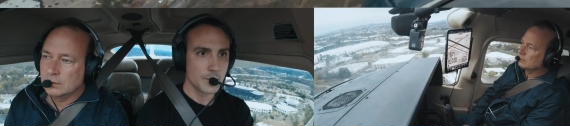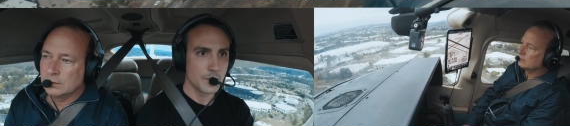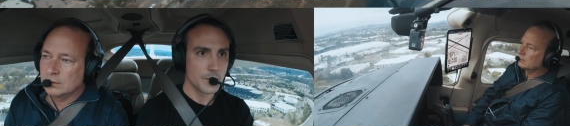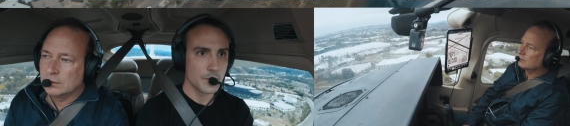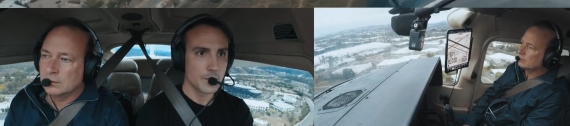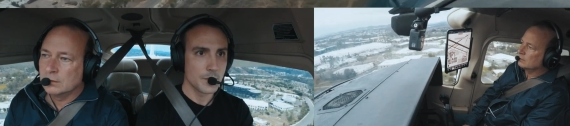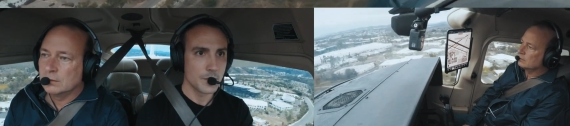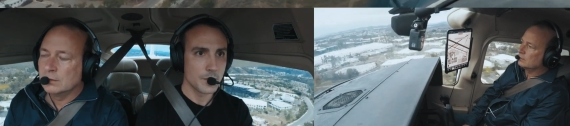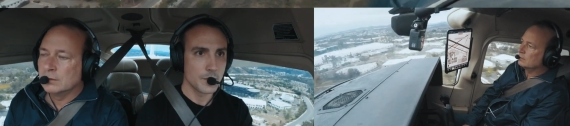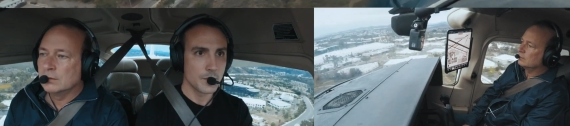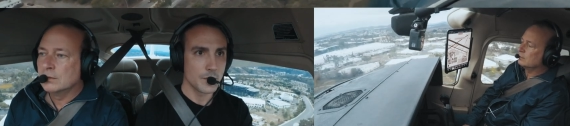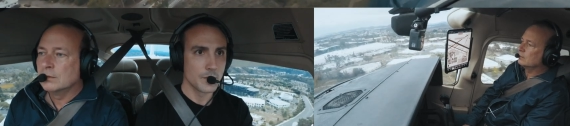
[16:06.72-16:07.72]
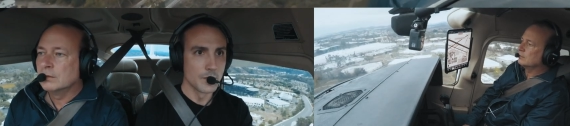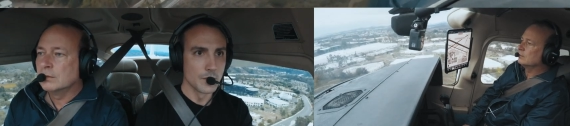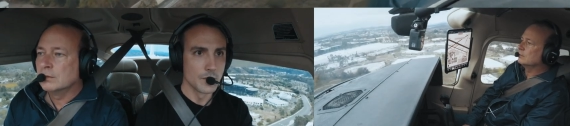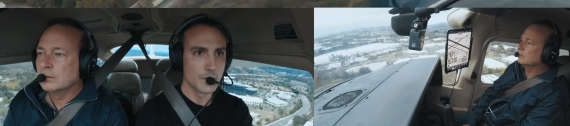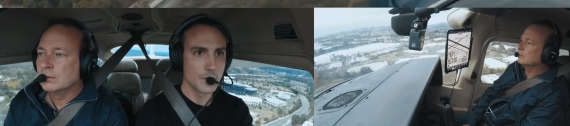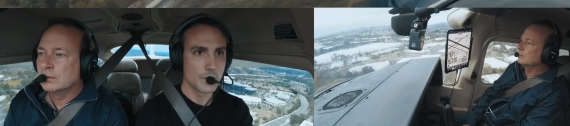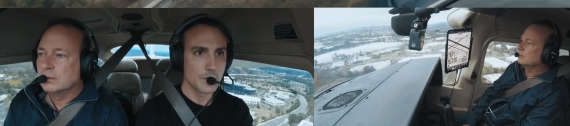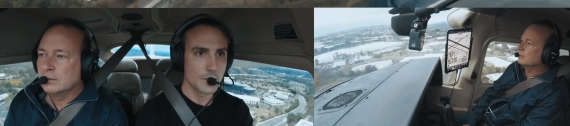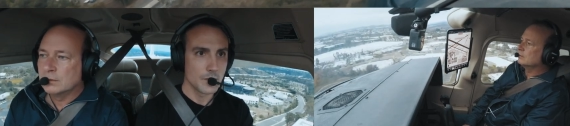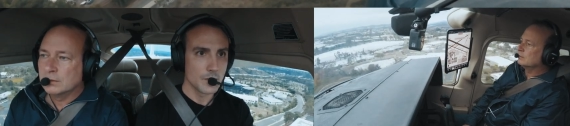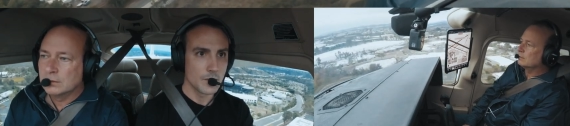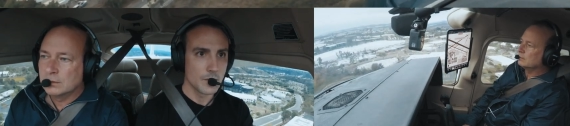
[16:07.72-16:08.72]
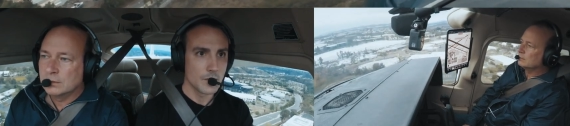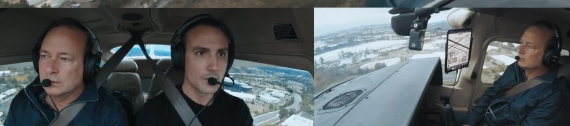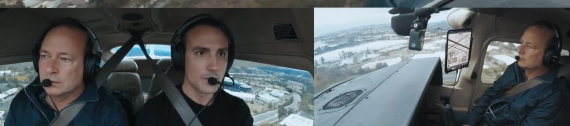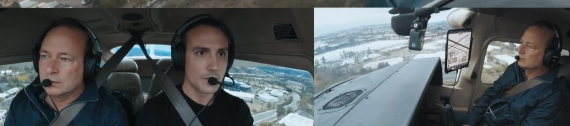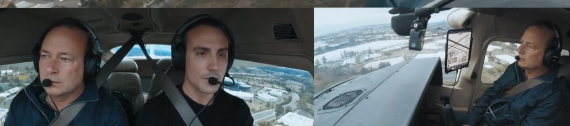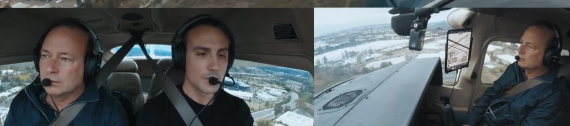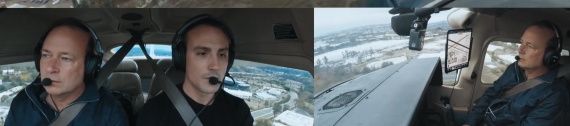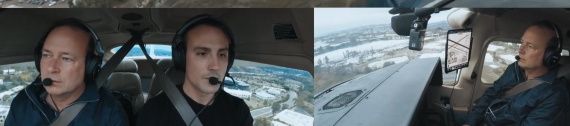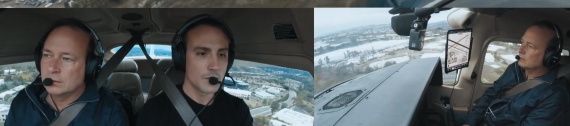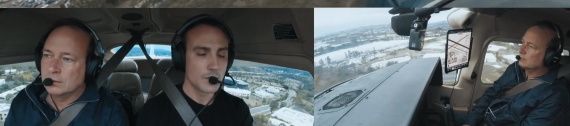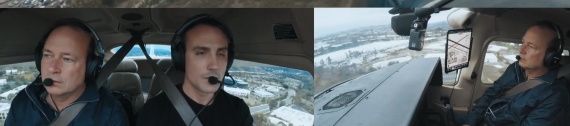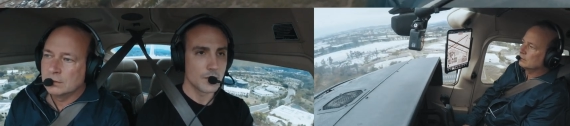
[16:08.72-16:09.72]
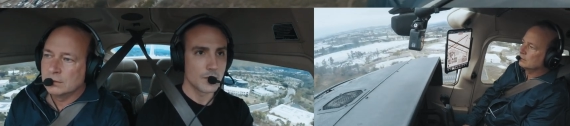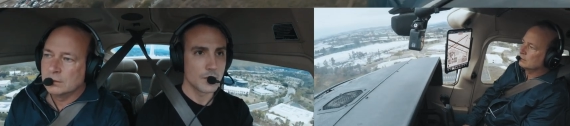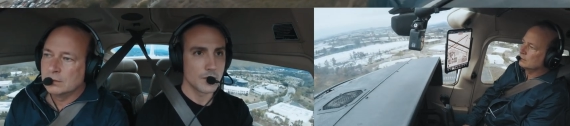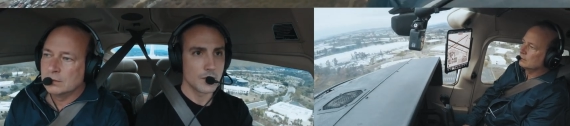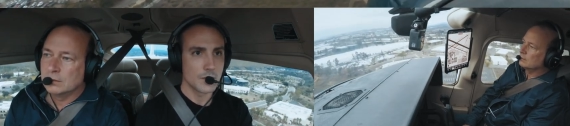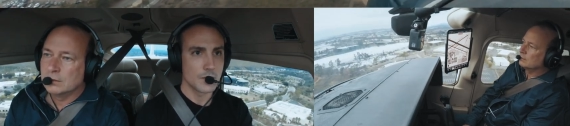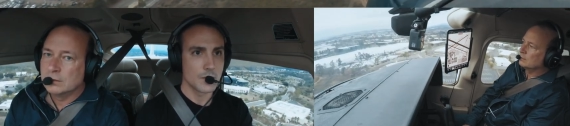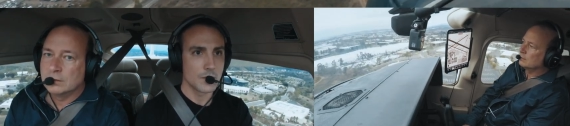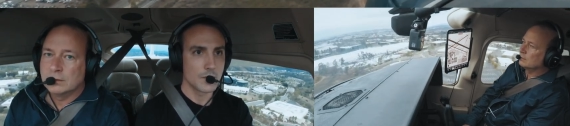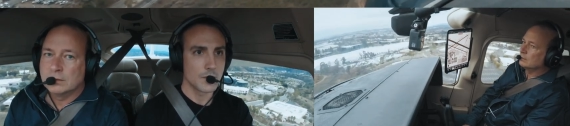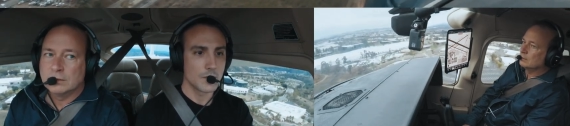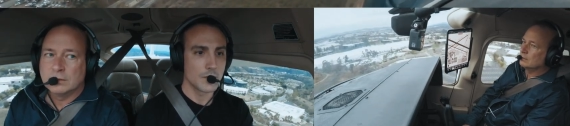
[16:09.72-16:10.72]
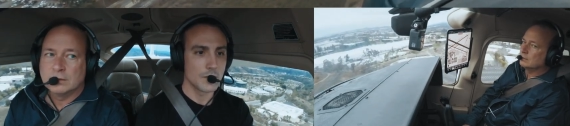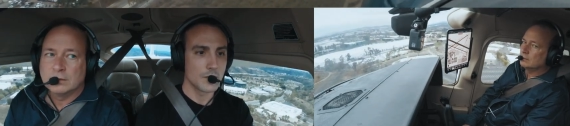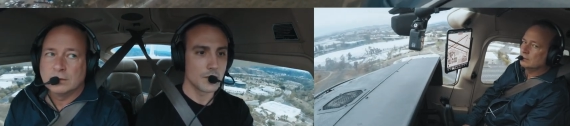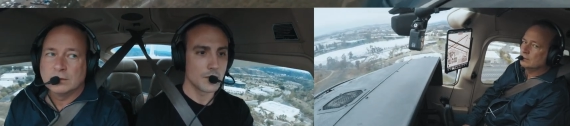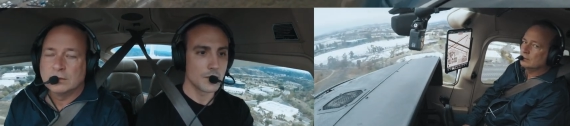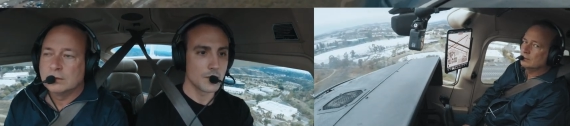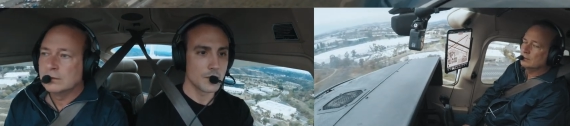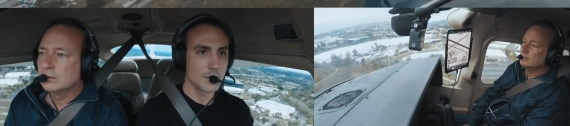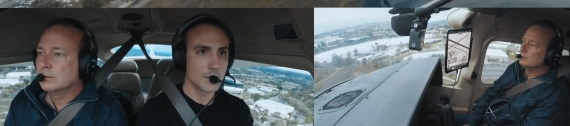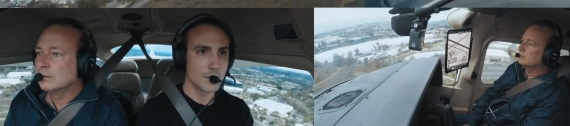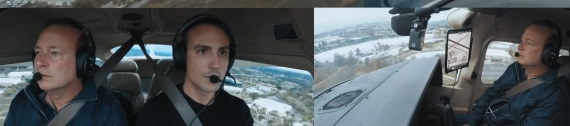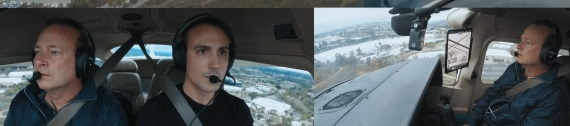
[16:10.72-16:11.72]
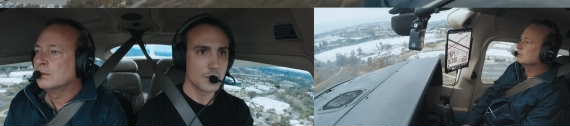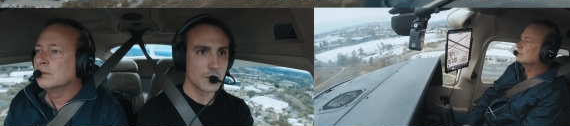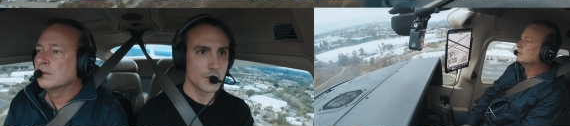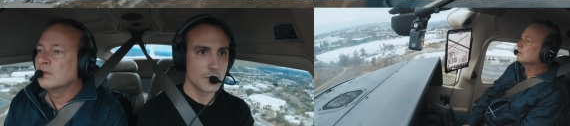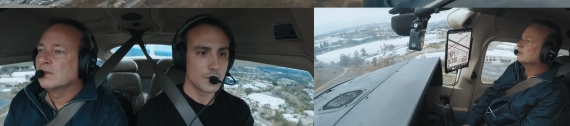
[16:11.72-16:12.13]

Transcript: No one is speaking in this clip.